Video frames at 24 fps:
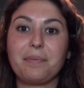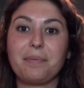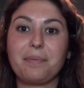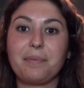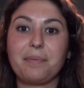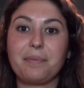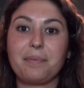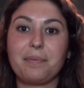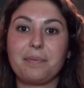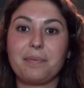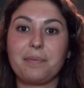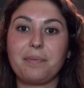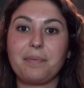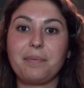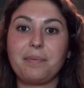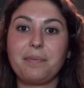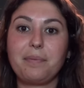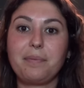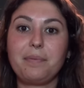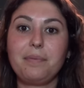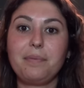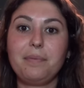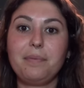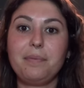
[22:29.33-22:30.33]

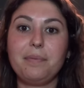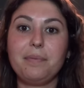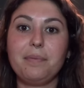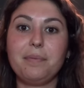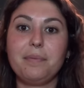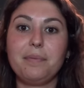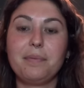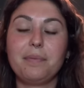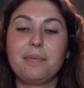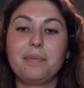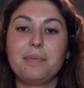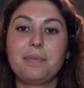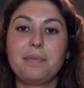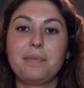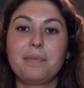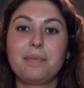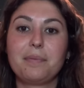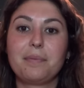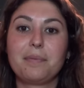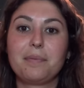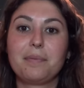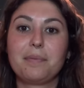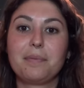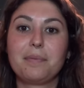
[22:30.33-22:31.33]

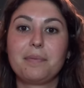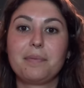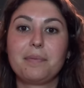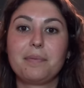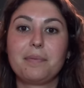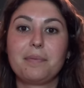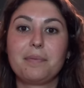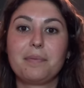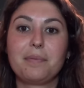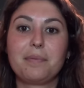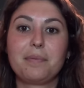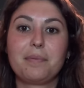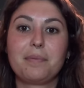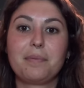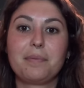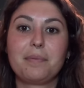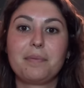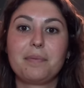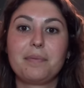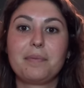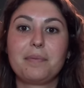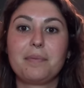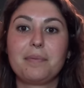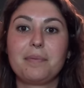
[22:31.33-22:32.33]

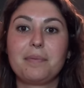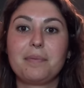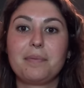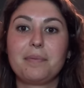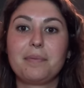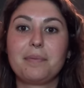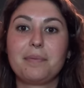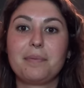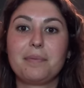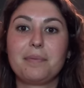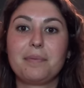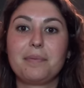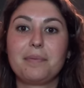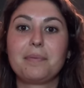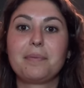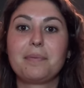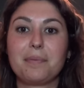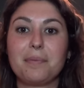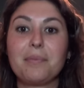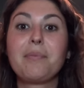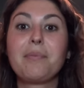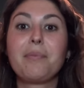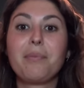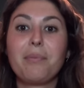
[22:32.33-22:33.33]

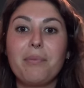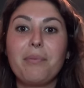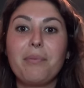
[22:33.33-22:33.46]
(silent)